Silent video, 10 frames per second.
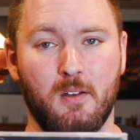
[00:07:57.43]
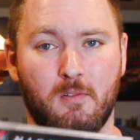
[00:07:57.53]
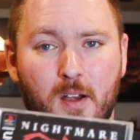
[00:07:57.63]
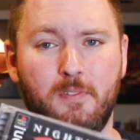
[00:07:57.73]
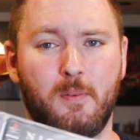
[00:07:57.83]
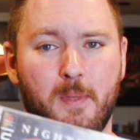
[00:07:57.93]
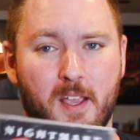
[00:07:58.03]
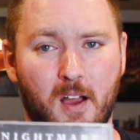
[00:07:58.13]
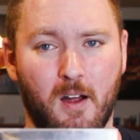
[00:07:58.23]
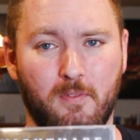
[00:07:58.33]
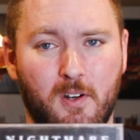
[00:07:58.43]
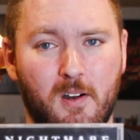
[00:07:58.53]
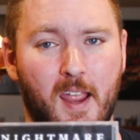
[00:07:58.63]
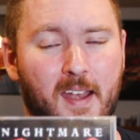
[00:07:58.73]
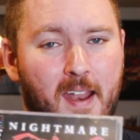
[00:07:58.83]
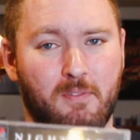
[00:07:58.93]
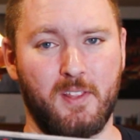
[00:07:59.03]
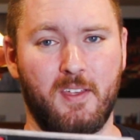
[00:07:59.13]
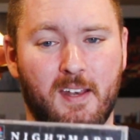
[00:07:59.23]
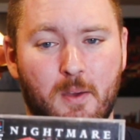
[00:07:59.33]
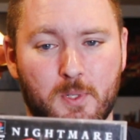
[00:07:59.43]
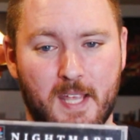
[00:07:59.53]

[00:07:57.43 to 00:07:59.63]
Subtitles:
right from the cover and everything that was